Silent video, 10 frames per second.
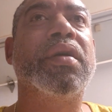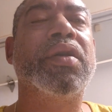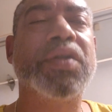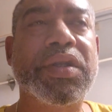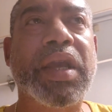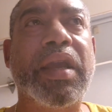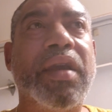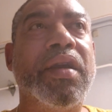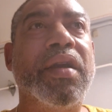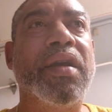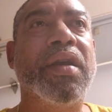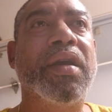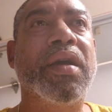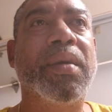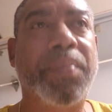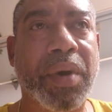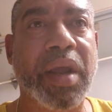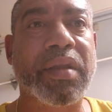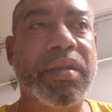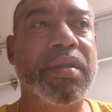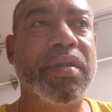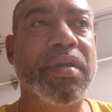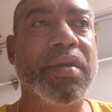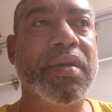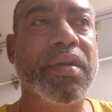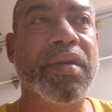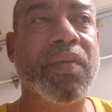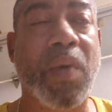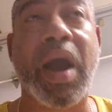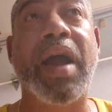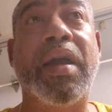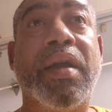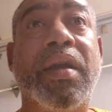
you take a breath. Why?